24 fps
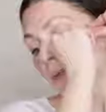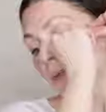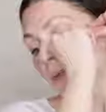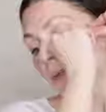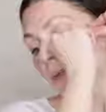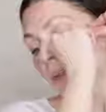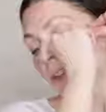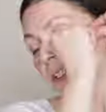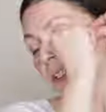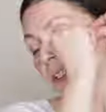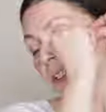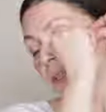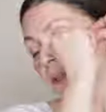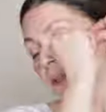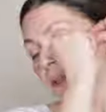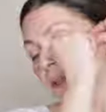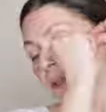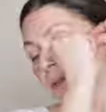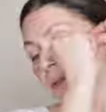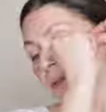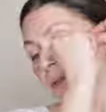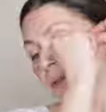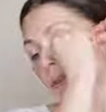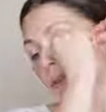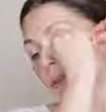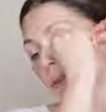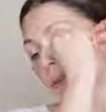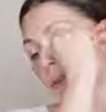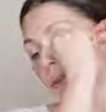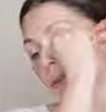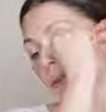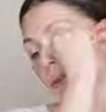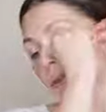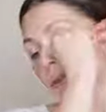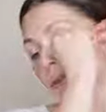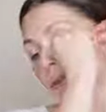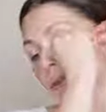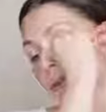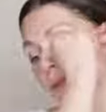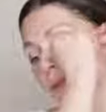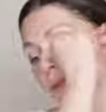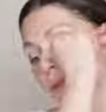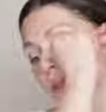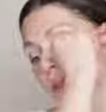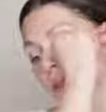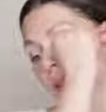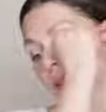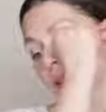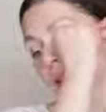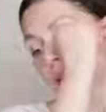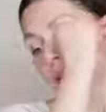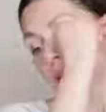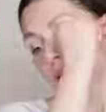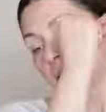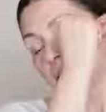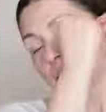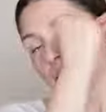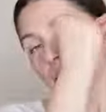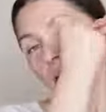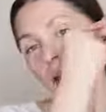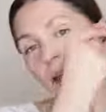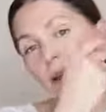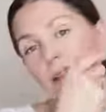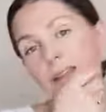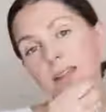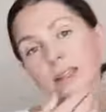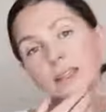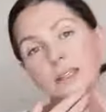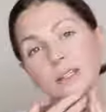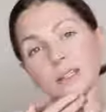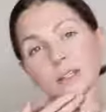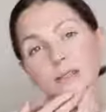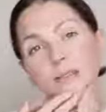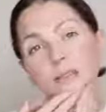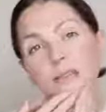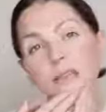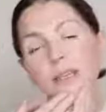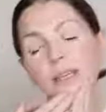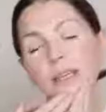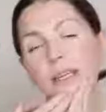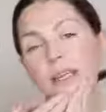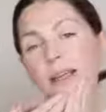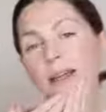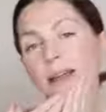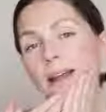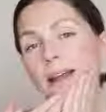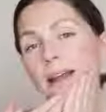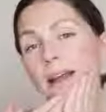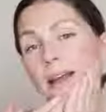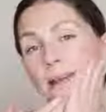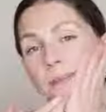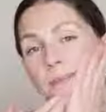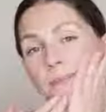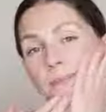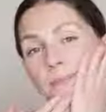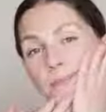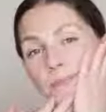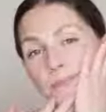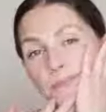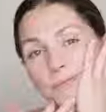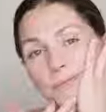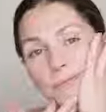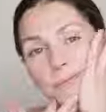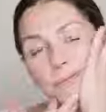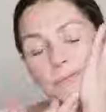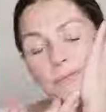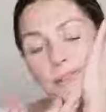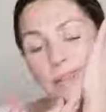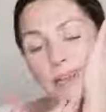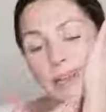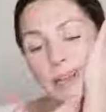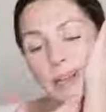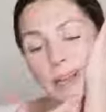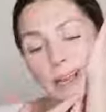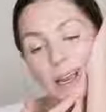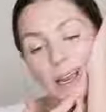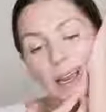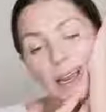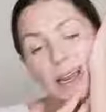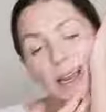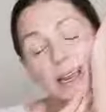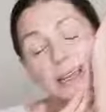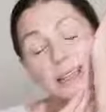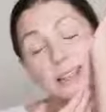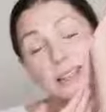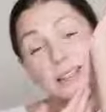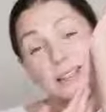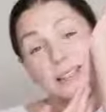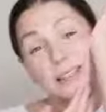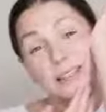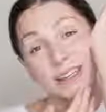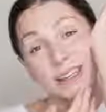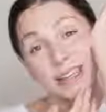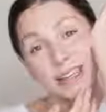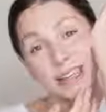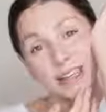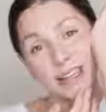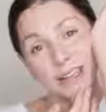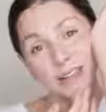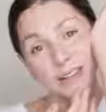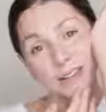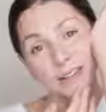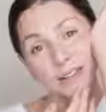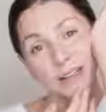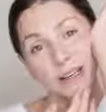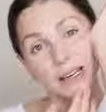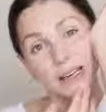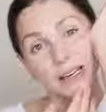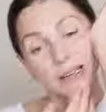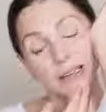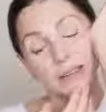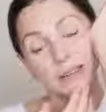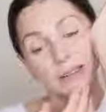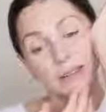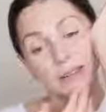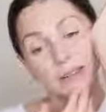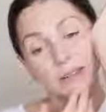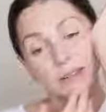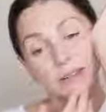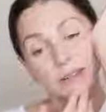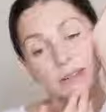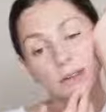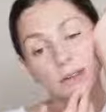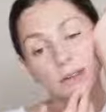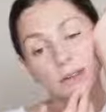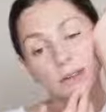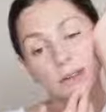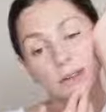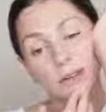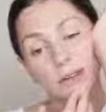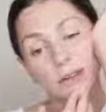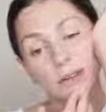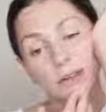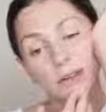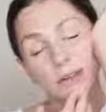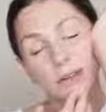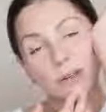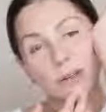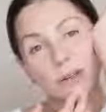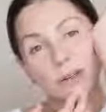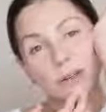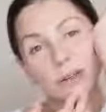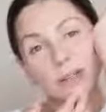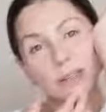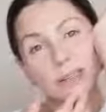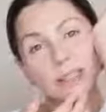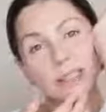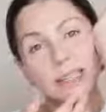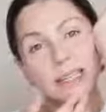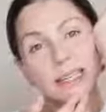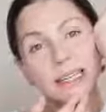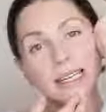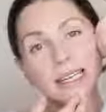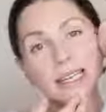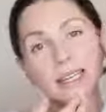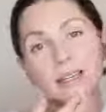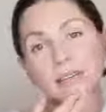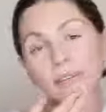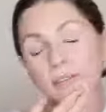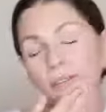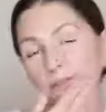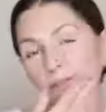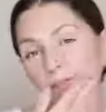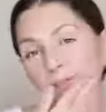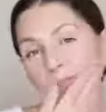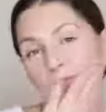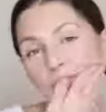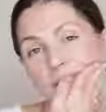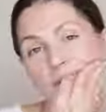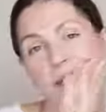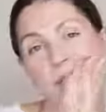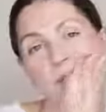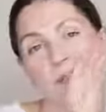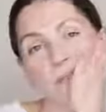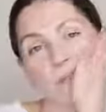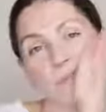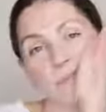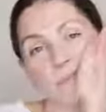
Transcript: Pushing up and hold. And then using our hand and heel of hand to lift.